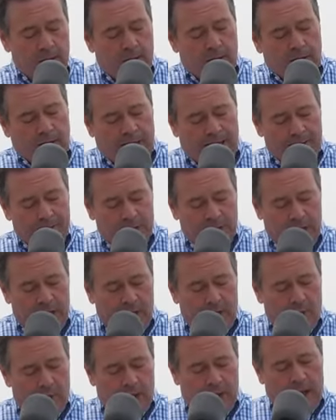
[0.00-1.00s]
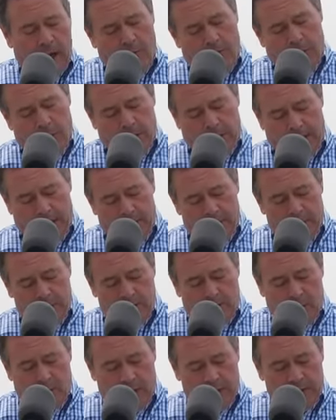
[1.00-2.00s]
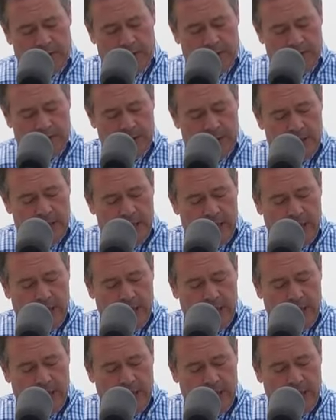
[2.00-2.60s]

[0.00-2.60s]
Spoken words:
collapse in Alberta energy prices.